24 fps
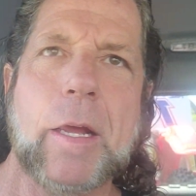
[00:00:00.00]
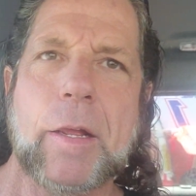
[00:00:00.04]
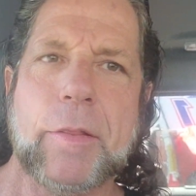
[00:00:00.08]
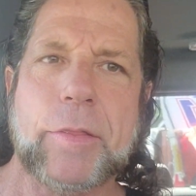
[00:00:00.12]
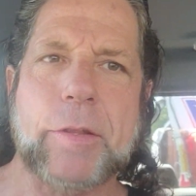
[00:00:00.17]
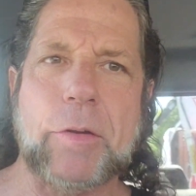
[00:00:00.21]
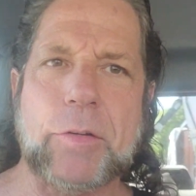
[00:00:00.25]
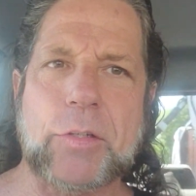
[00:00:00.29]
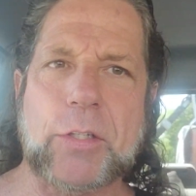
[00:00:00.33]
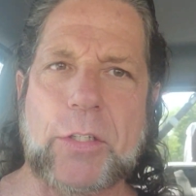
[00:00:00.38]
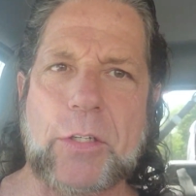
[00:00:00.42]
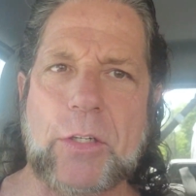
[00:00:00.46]

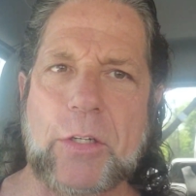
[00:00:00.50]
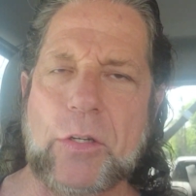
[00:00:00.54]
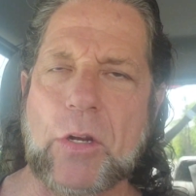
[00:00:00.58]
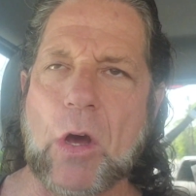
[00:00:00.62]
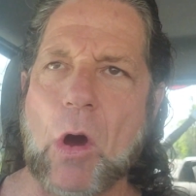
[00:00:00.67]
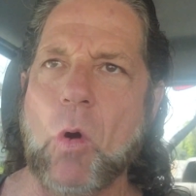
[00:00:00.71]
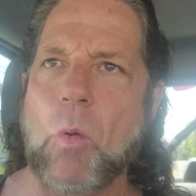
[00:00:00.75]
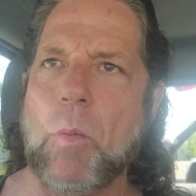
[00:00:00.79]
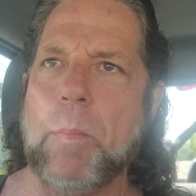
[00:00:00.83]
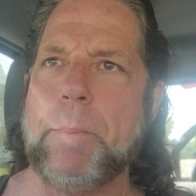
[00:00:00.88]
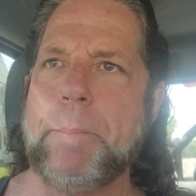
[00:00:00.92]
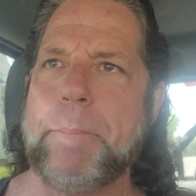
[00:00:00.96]
There's
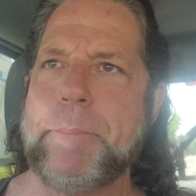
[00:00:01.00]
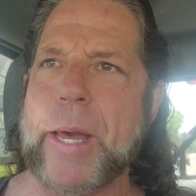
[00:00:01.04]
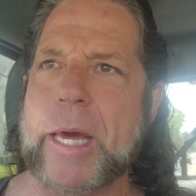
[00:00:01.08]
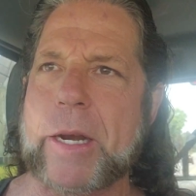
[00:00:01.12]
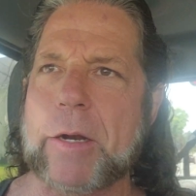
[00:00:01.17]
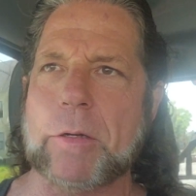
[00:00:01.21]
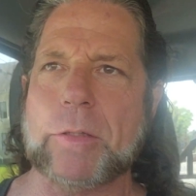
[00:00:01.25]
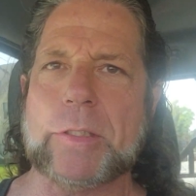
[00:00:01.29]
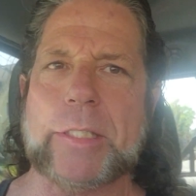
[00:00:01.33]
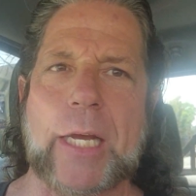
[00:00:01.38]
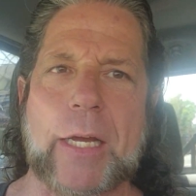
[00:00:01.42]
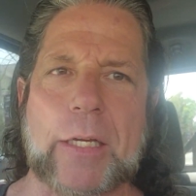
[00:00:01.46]
no
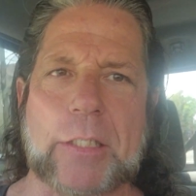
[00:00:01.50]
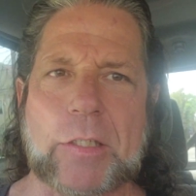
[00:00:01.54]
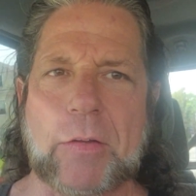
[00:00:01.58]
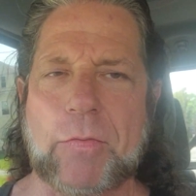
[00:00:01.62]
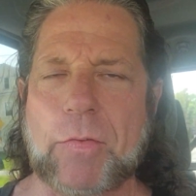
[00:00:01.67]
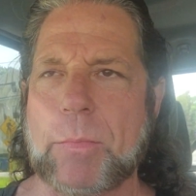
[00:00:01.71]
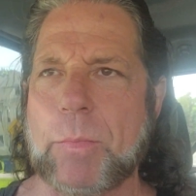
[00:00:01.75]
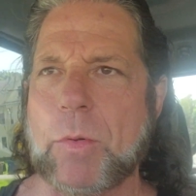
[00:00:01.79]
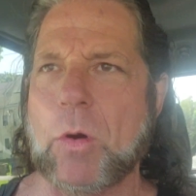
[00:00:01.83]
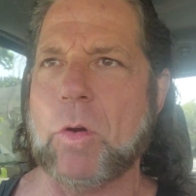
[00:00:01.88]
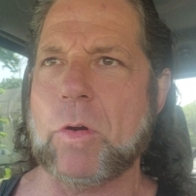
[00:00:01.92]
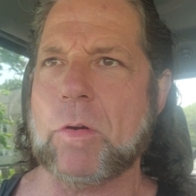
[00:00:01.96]
better test of
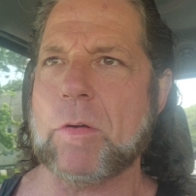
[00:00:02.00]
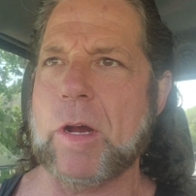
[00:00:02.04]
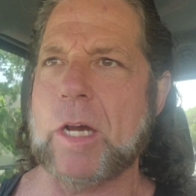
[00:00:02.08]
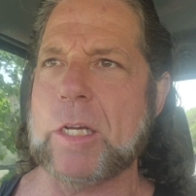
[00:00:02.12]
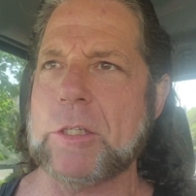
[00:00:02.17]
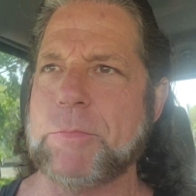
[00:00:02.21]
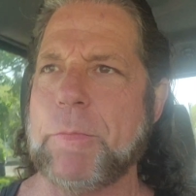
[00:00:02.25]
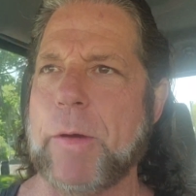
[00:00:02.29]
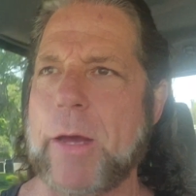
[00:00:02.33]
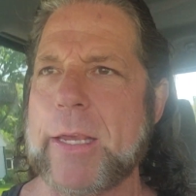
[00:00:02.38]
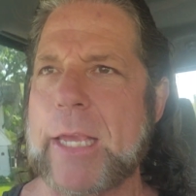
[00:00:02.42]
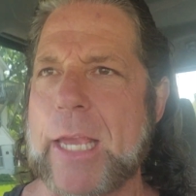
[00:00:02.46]
a
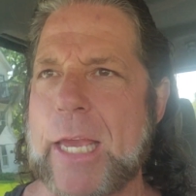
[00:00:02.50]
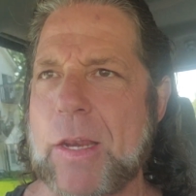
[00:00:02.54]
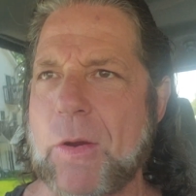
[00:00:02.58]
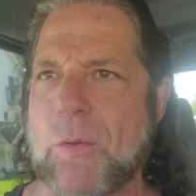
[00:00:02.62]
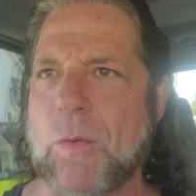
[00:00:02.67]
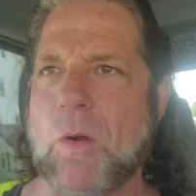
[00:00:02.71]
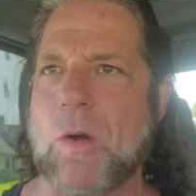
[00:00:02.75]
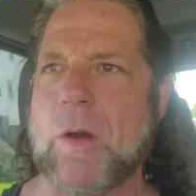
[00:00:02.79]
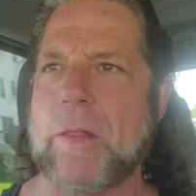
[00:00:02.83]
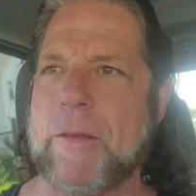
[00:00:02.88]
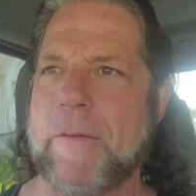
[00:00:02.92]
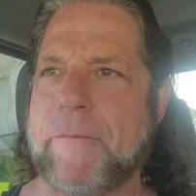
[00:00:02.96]
motocross bike
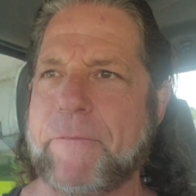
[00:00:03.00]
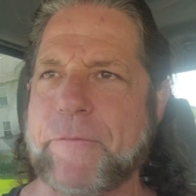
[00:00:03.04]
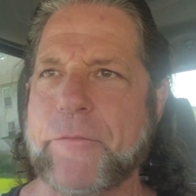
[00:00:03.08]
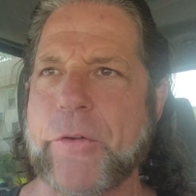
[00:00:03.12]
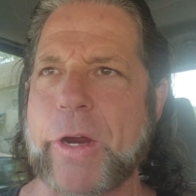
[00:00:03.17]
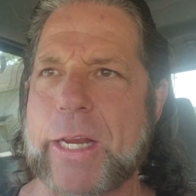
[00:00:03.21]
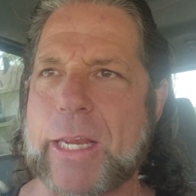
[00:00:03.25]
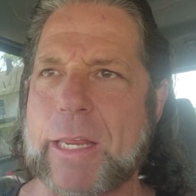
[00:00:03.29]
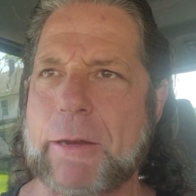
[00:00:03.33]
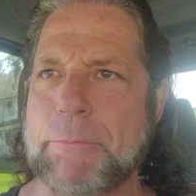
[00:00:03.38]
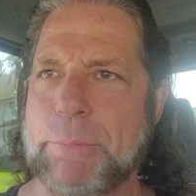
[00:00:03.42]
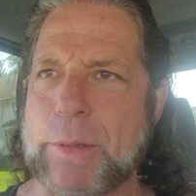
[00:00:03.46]
anywhere on the
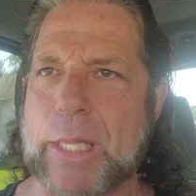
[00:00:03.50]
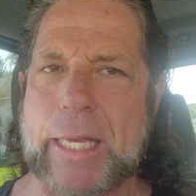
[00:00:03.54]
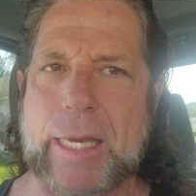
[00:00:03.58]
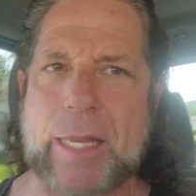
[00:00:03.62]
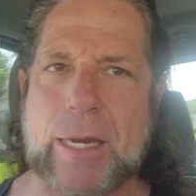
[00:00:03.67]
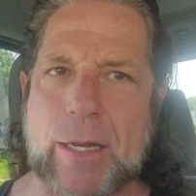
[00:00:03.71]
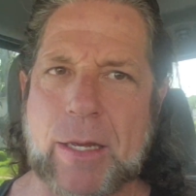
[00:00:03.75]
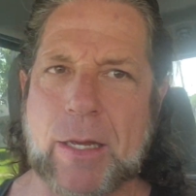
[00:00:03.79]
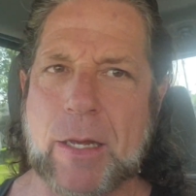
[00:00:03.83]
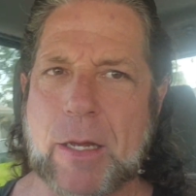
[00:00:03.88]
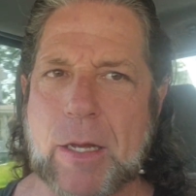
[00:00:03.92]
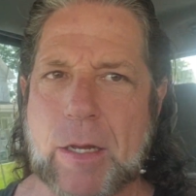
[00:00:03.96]
freaking
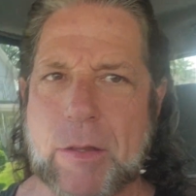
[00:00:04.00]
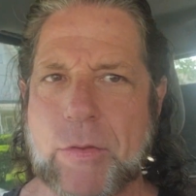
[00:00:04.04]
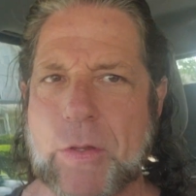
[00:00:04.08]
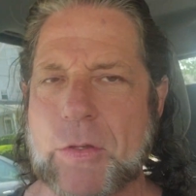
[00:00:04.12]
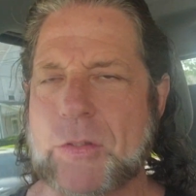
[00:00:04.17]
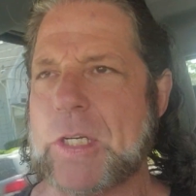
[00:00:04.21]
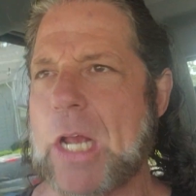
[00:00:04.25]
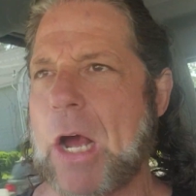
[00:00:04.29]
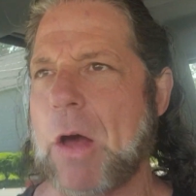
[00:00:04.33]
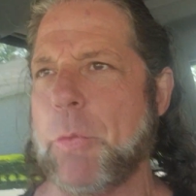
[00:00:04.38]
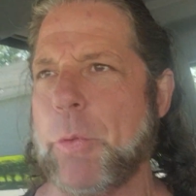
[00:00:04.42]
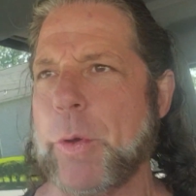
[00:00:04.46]
planet in
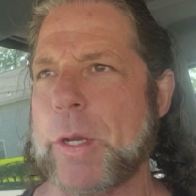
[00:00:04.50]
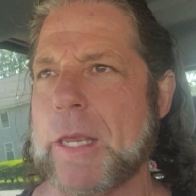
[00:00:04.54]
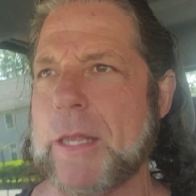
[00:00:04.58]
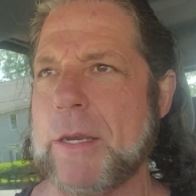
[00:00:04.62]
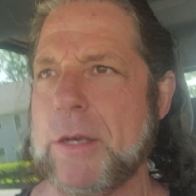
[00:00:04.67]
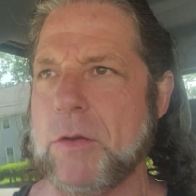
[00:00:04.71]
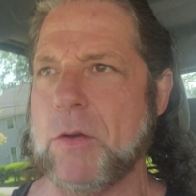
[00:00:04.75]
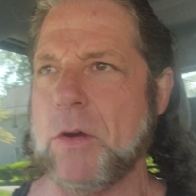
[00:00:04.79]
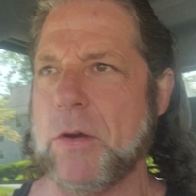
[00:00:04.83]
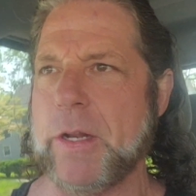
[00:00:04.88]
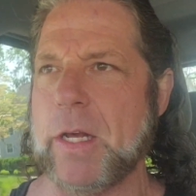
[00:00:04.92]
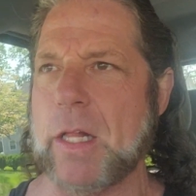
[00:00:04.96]
Southwick and
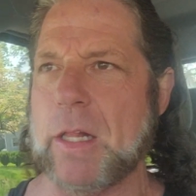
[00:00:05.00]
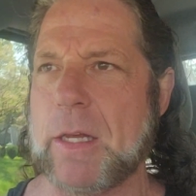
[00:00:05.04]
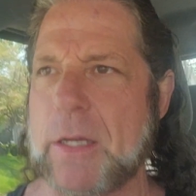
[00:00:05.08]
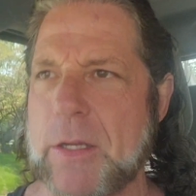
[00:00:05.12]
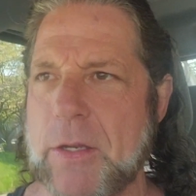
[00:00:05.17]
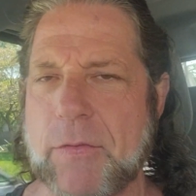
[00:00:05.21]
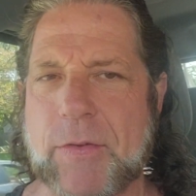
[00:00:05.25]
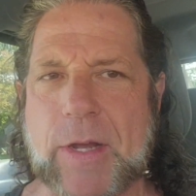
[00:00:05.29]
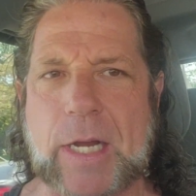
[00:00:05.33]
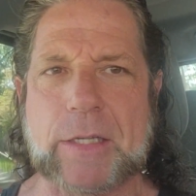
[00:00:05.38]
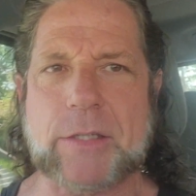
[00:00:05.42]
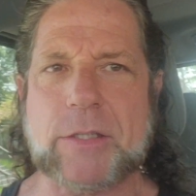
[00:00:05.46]
Unadilla.
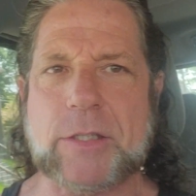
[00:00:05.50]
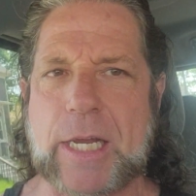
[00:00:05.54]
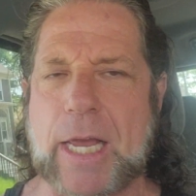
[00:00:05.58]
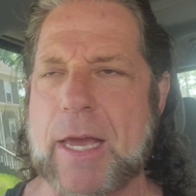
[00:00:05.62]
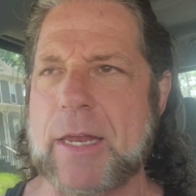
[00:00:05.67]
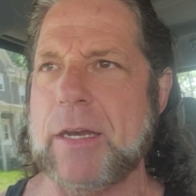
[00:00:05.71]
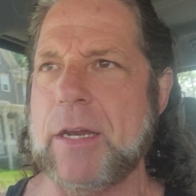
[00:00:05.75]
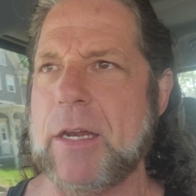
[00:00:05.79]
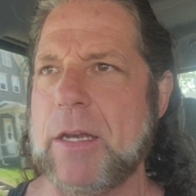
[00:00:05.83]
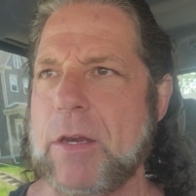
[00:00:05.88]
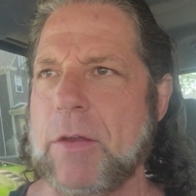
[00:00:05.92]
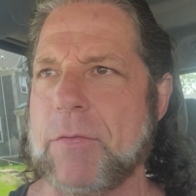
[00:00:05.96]
You've got
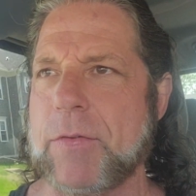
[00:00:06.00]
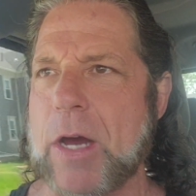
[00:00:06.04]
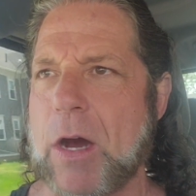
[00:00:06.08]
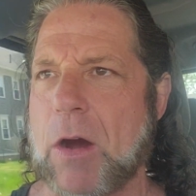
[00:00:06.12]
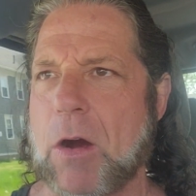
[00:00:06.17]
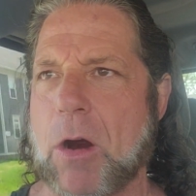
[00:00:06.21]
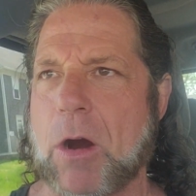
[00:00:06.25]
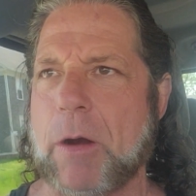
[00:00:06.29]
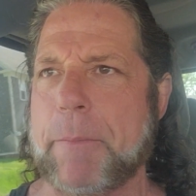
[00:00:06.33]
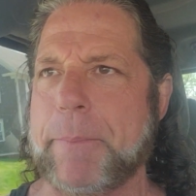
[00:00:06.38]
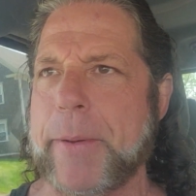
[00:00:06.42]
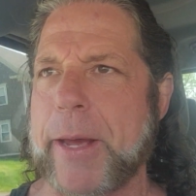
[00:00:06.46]
sand and you've got
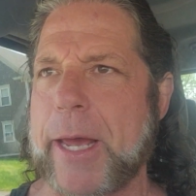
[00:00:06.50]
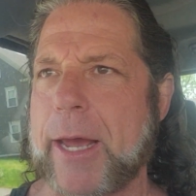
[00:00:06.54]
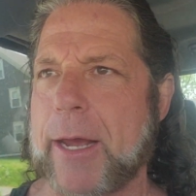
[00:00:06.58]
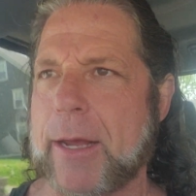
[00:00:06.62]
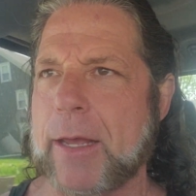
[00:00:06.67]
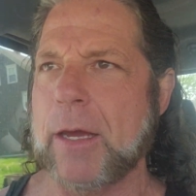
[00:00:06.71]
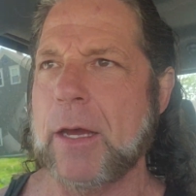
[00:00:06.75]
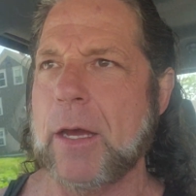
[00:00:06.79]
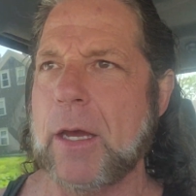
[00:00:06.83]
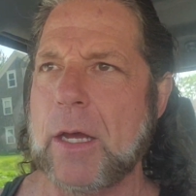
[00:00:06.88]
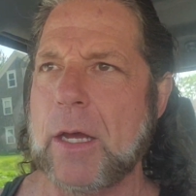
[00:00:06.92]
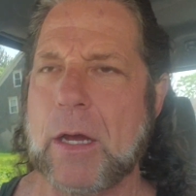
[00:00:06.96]
hard pack,
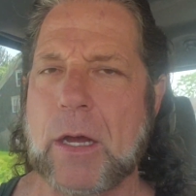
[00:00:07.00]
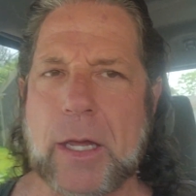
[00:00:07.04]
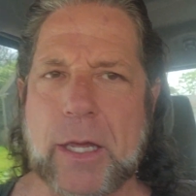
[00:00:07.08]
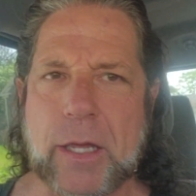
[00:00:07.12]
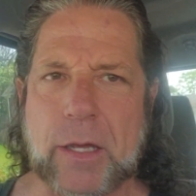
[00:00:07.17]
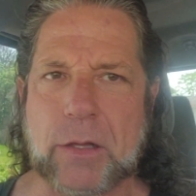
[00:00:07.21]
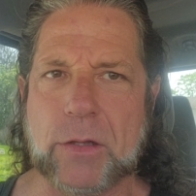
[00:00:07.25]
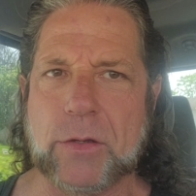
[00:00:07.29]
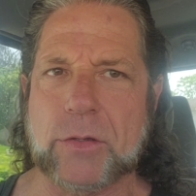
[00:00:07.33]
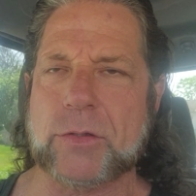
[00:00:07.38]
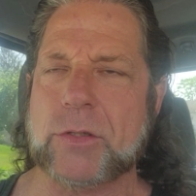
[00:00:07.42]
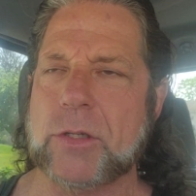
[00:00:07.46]

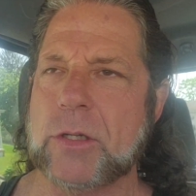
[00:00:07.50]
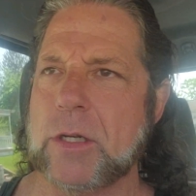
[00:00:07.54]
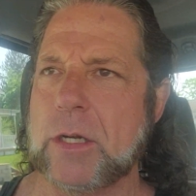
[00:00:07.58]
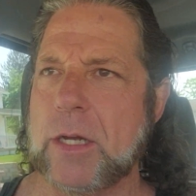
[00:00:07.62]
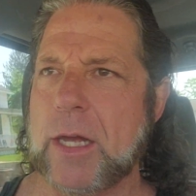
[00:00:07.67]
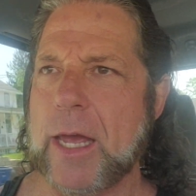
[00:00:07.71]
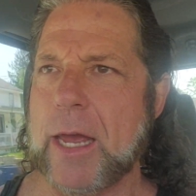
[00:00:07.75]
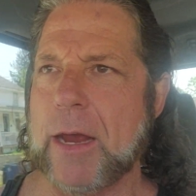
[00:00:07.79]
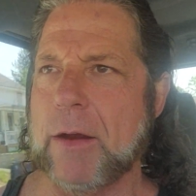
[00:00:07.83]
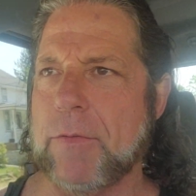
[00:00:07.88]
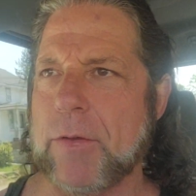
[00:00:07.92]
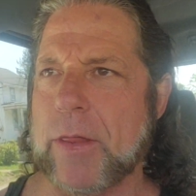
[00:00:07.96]
hills,
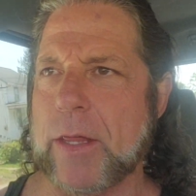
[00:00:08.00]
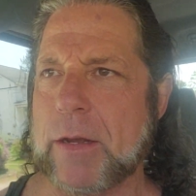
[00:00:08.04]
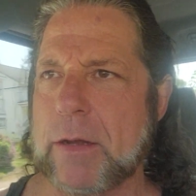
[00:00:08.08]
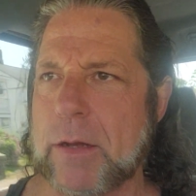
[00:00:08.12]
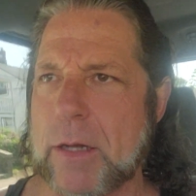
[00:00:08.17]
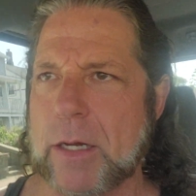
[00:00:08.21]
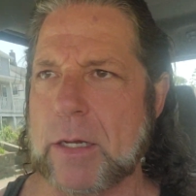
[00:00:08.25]
everything.